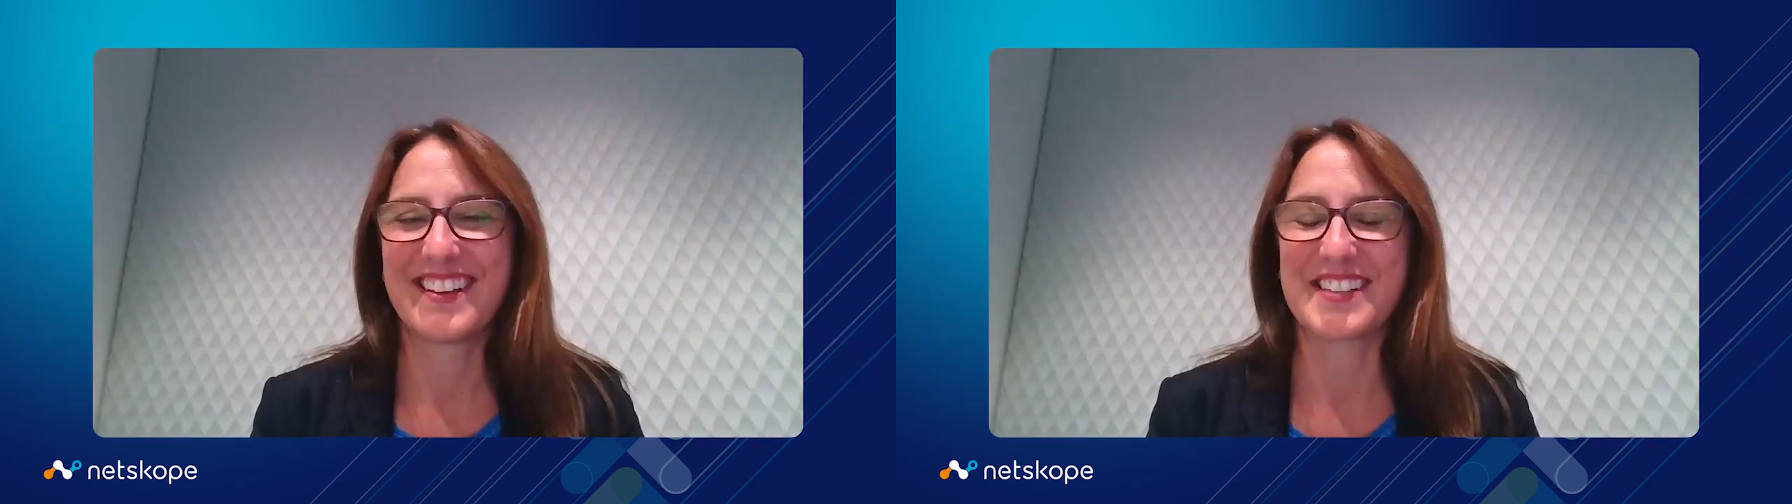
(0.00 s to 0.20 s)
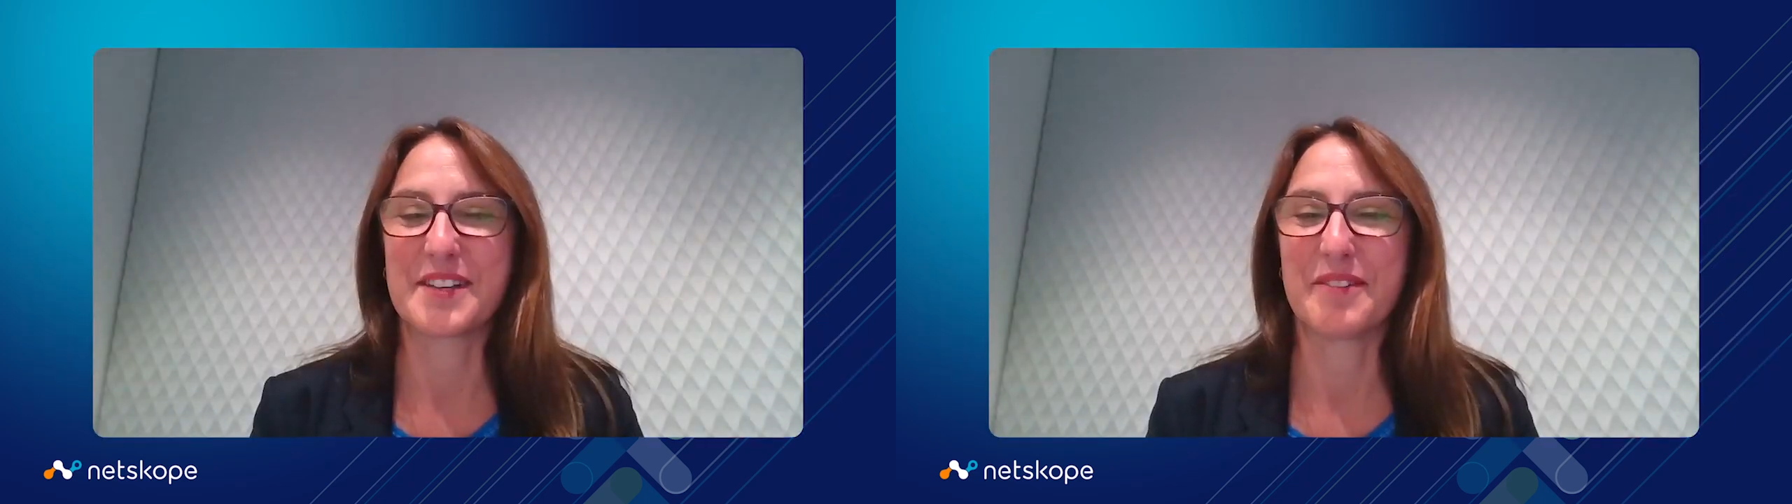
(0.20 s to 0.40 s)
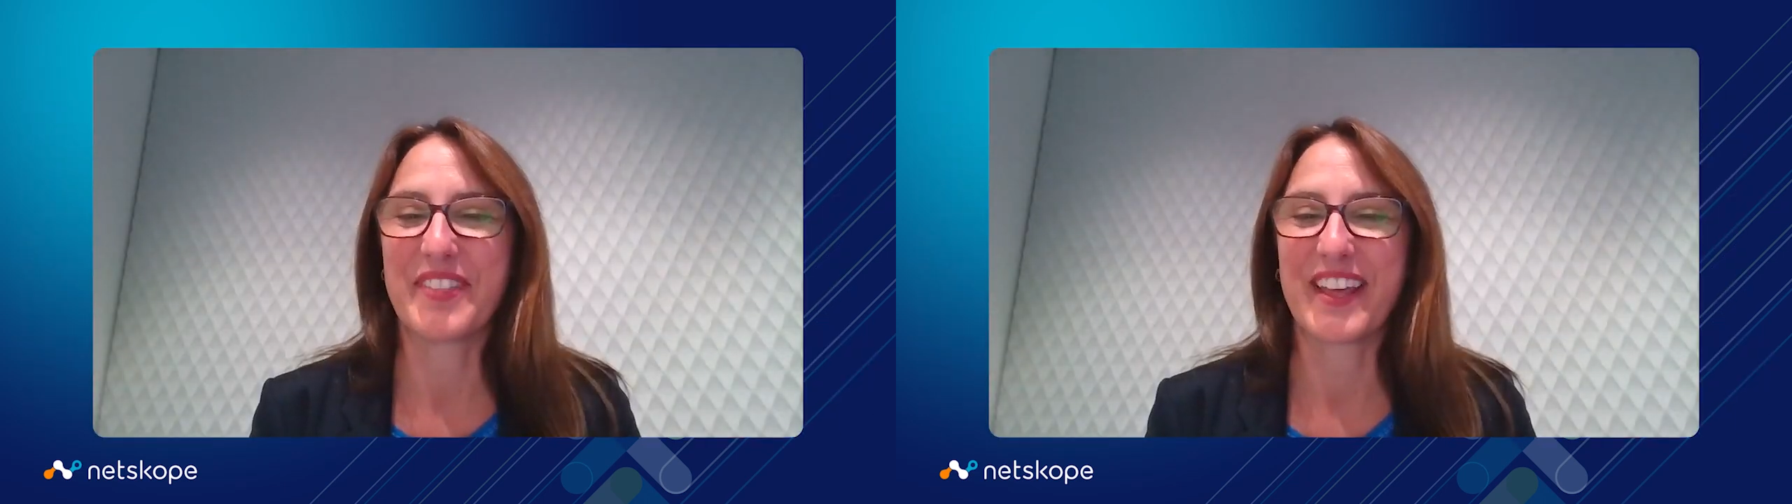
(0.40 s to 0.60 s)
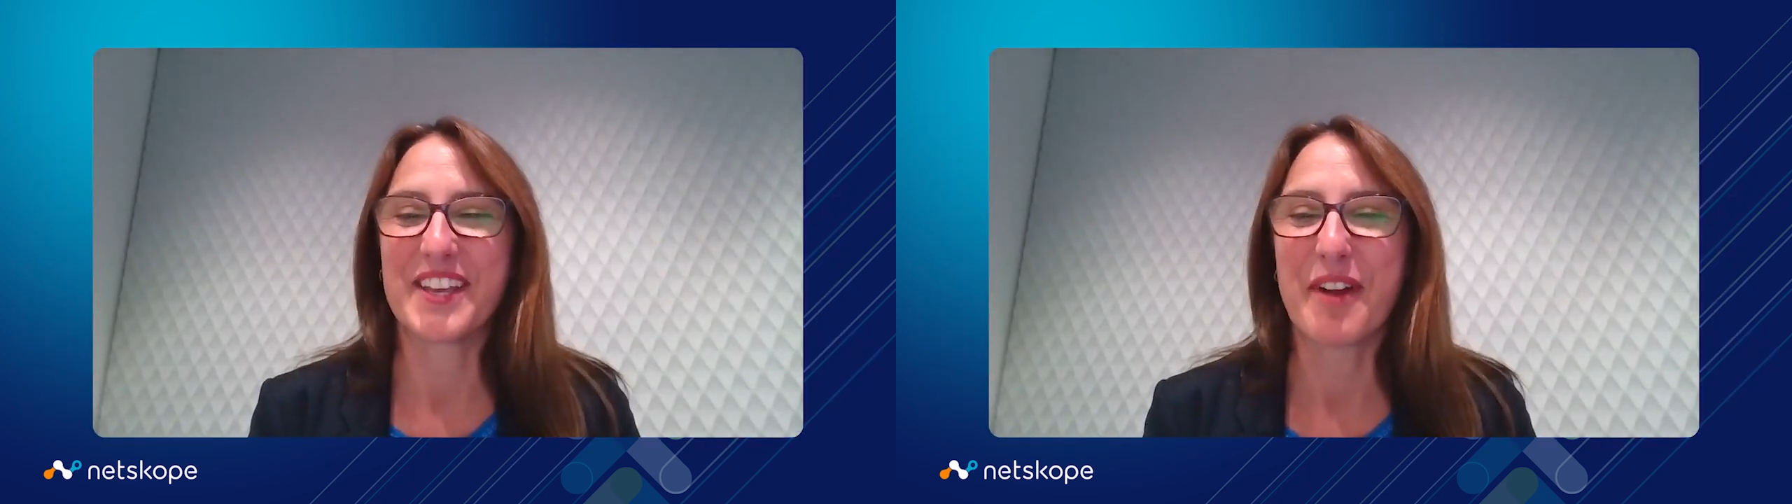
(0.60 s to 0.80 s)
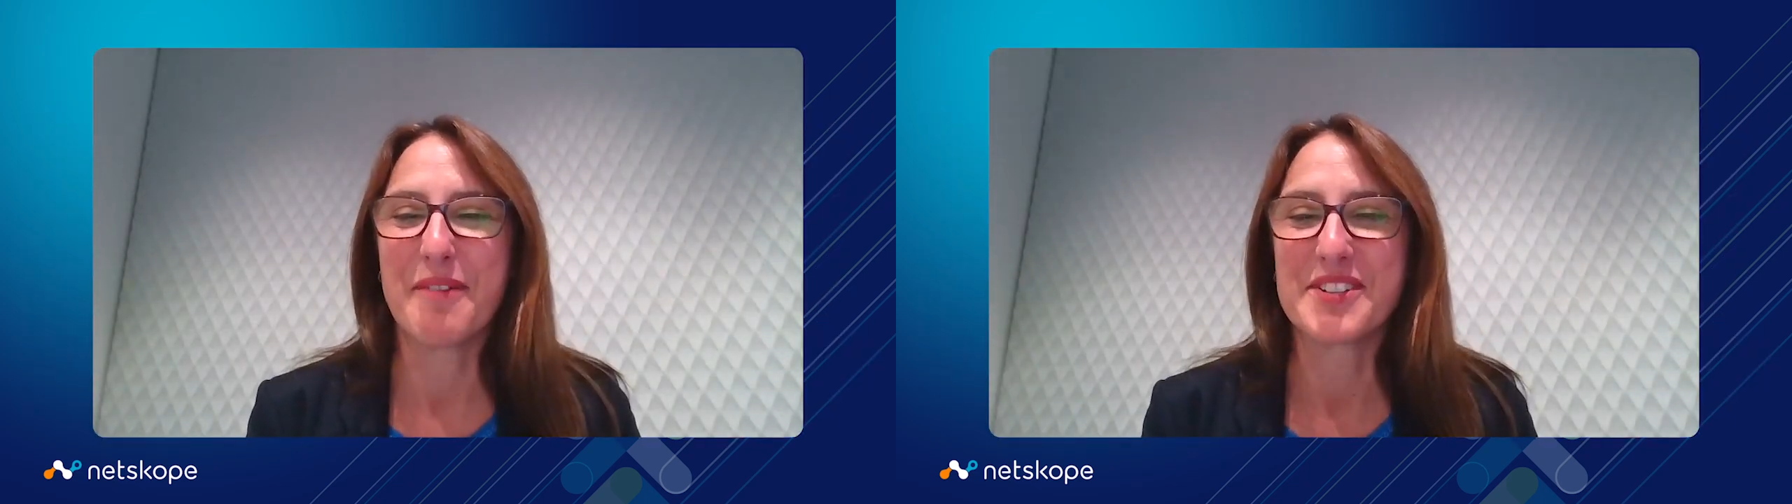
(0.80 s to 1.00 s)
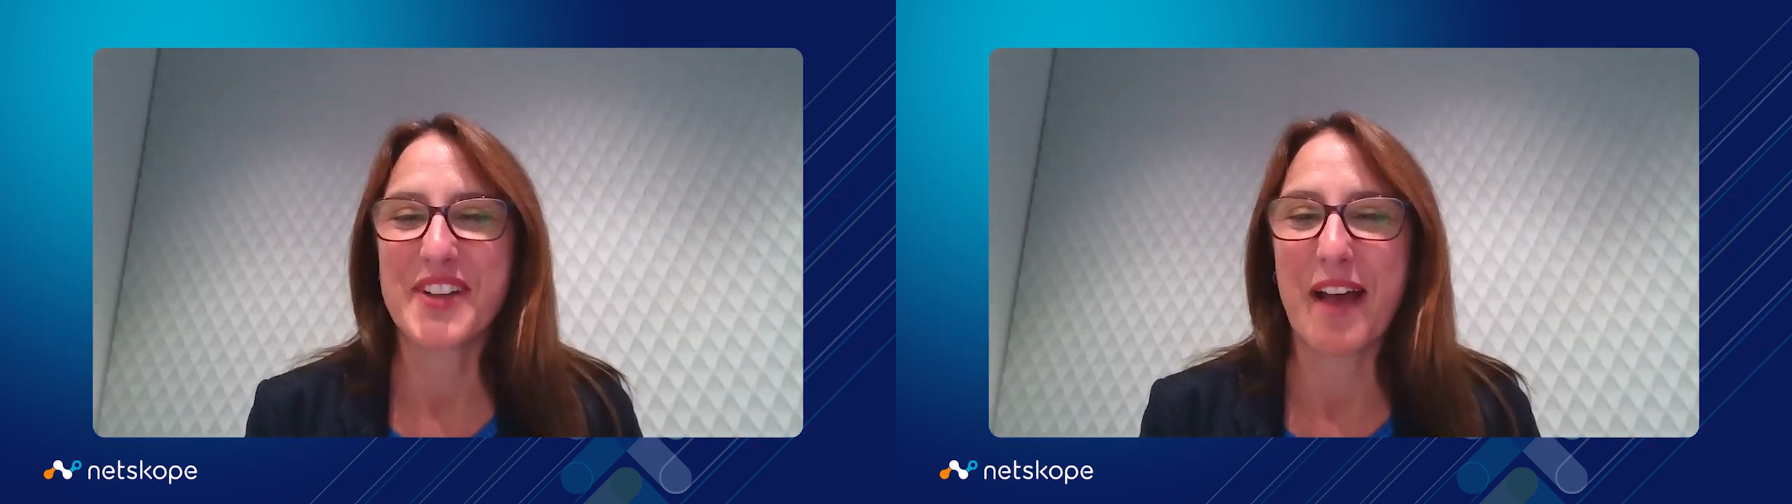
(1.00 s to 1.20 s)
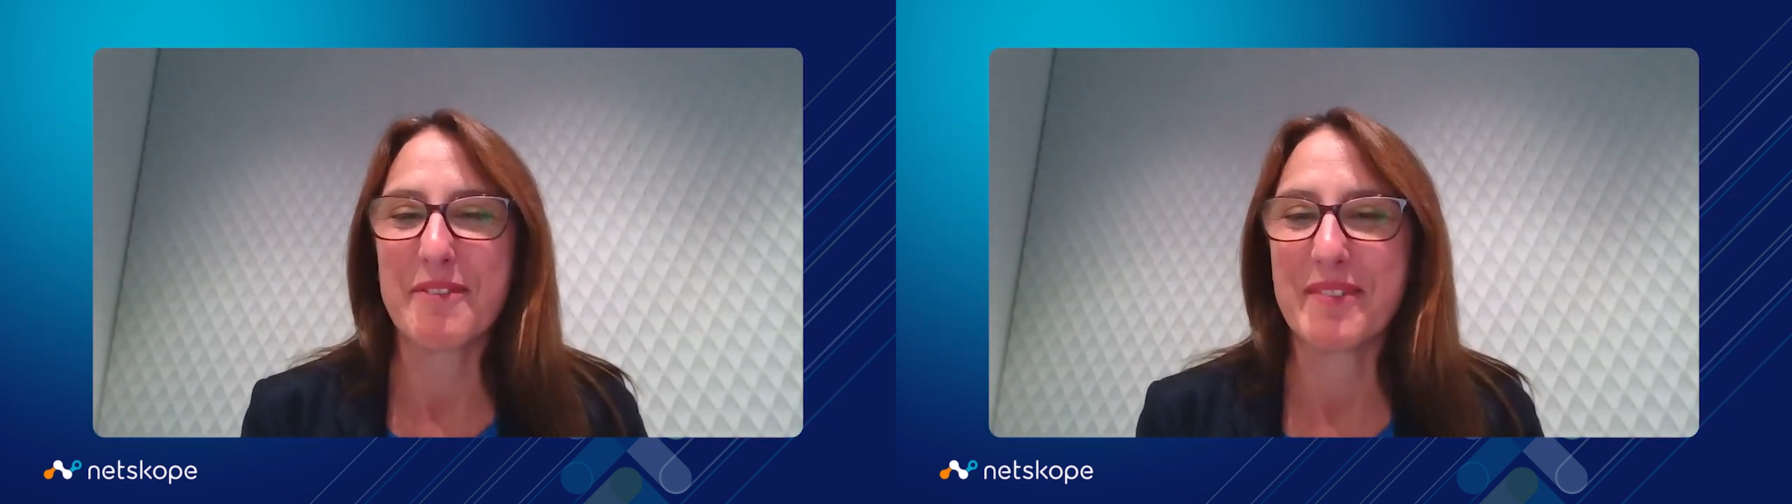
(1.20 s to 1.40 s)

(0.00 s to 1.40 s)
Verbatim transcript: Hi, Summer. Thank you very much for having